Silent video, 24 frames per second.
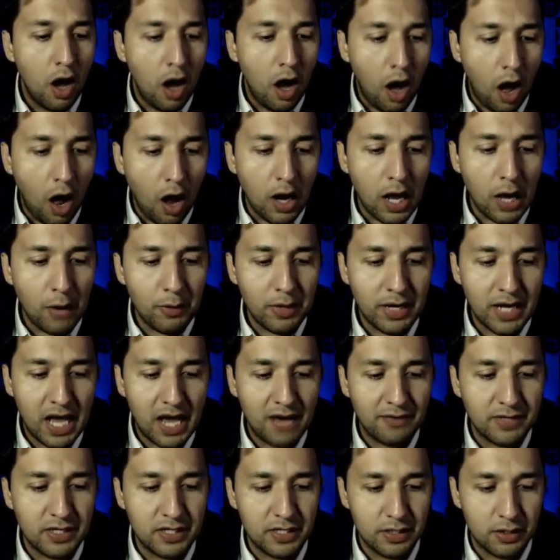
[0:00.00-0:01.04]
All I would
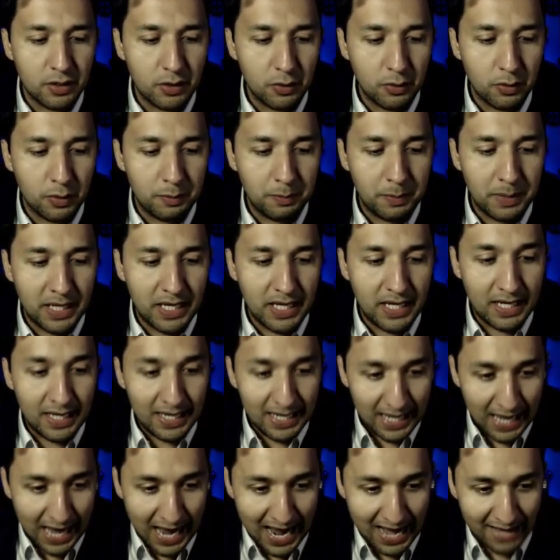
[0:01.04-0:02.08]
have to do would be
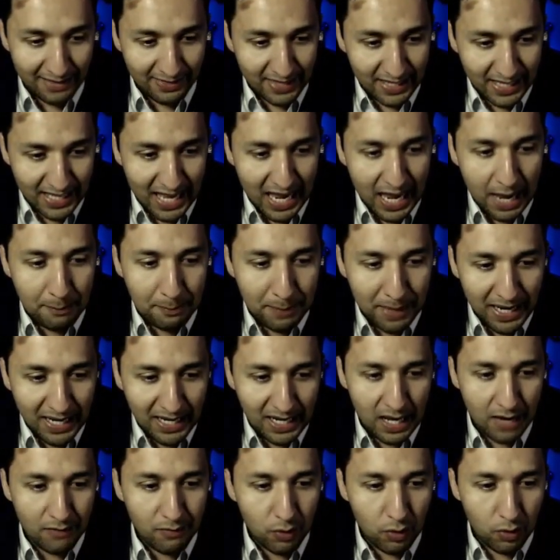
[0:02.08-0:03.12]
at the campaign
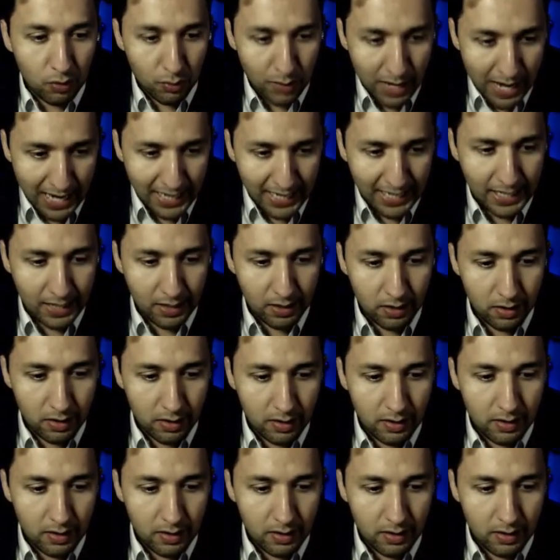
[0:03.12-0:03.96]
level right here,